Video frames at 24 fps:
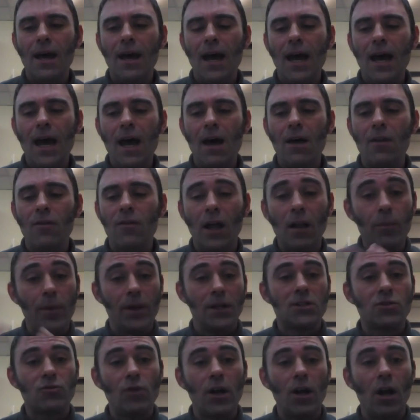uh, they'll be
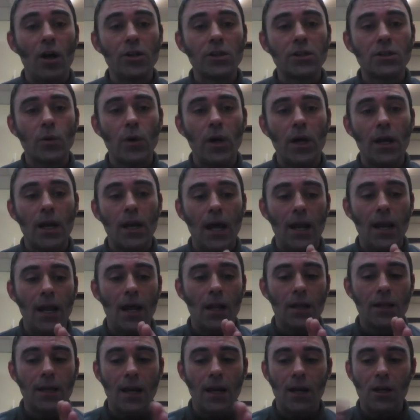straight onto it and
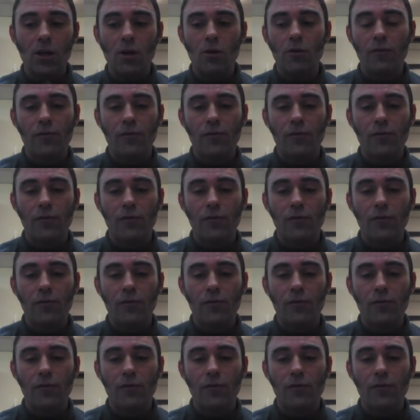they'll get a new